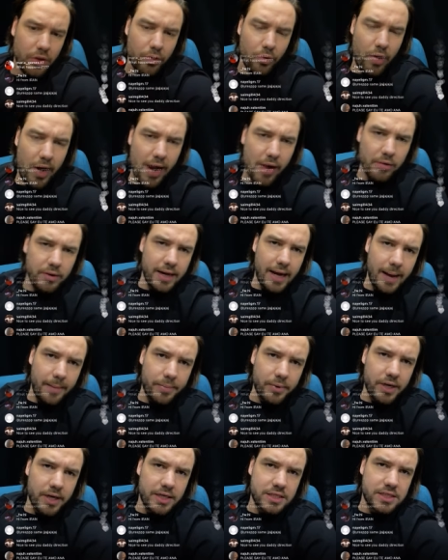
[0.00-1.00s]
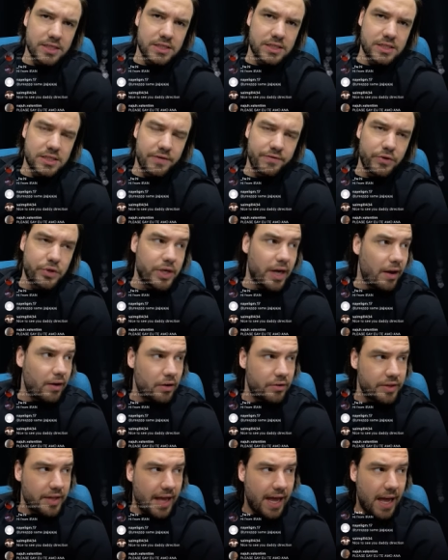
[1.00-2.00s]
the Round app is a, if you
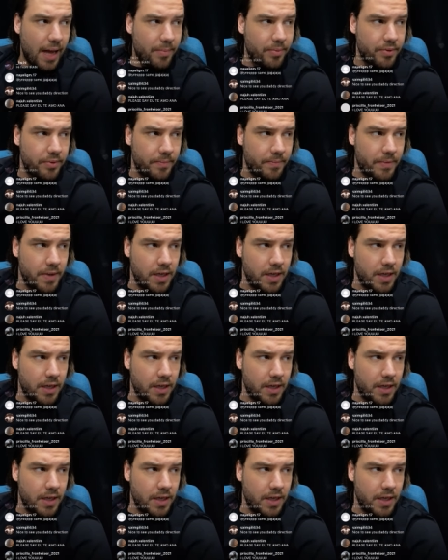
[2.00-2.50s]
download the app,